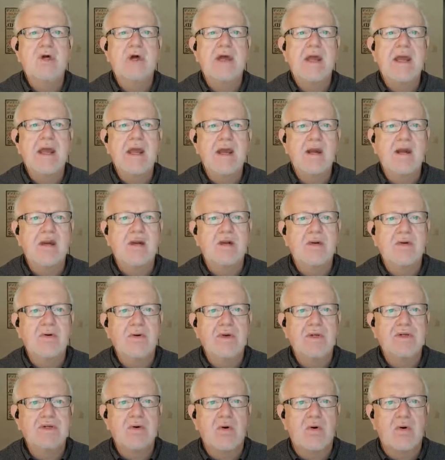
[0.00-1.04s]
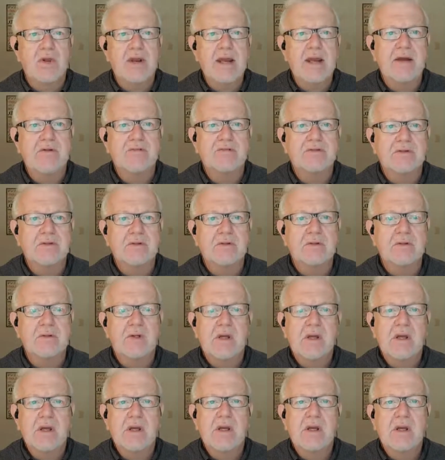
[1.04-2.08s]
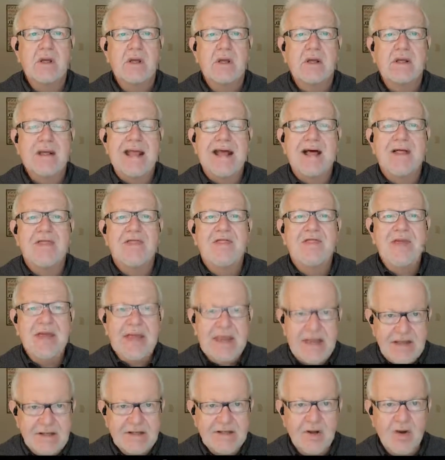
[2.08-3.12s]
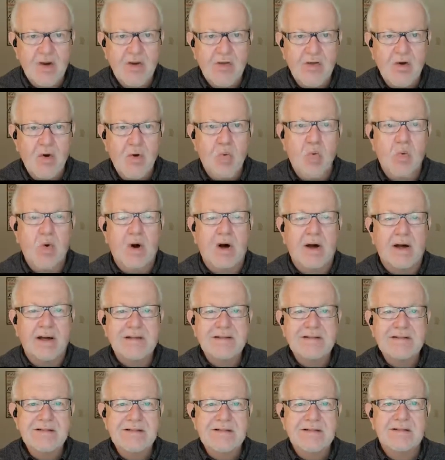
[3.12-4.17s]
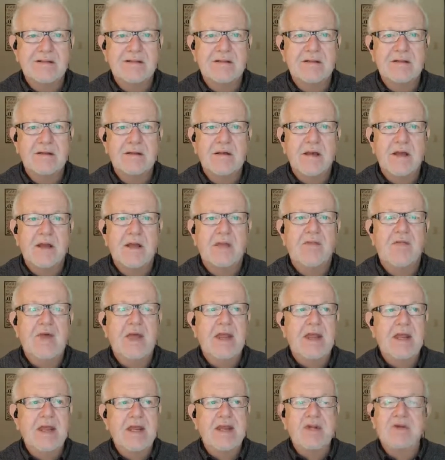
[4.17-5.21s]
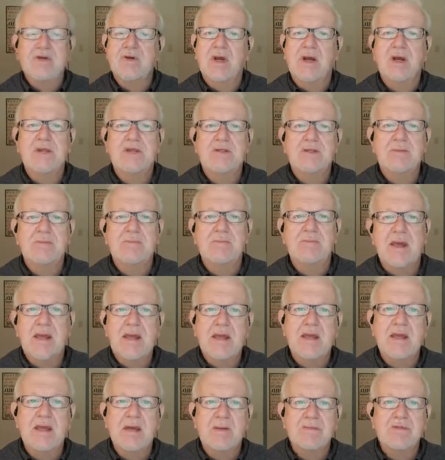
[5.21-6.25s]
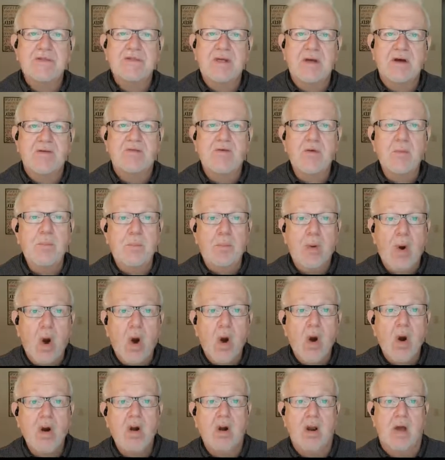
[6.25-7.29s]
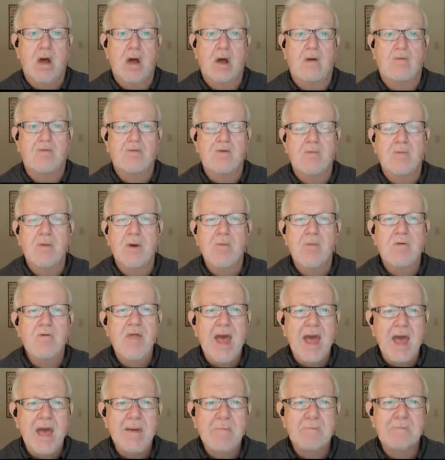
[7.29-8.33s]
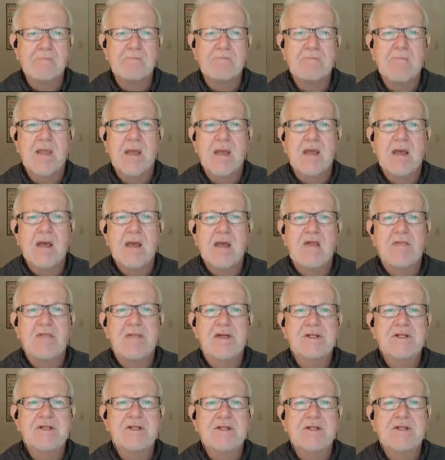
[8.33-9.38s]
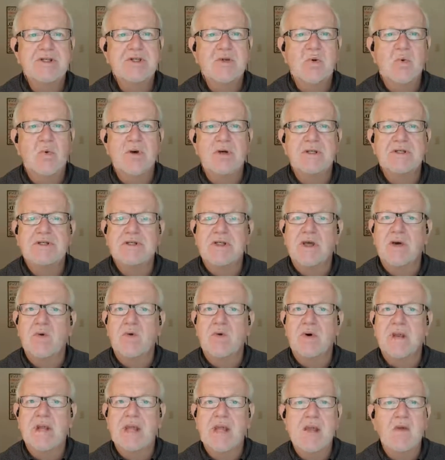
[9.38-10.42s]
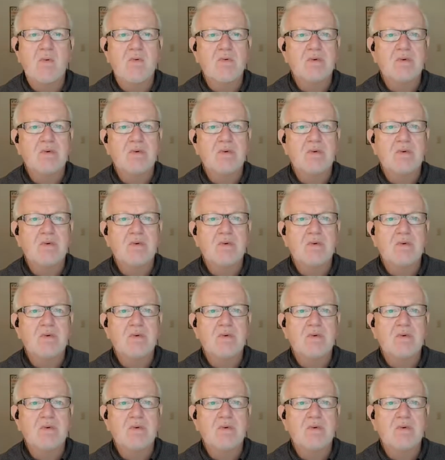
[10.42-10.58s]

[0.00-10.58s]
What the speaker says: look here who he's going after. Now, these are the ones that he tried to make himself a part of. You remember that? This is the ones that when he